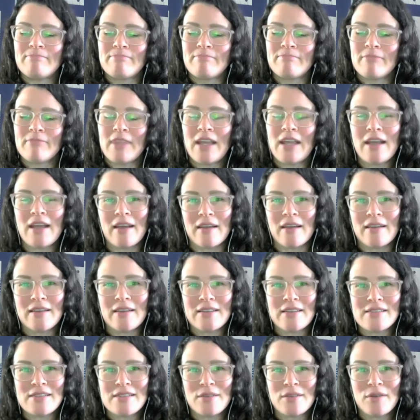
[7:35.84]
Yeah,
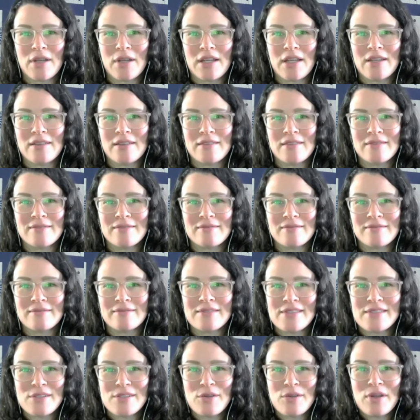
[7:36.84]
it's
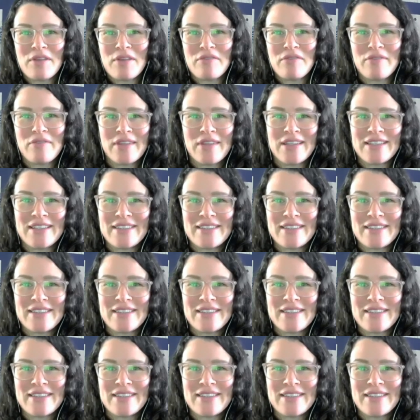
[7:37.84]
a great field.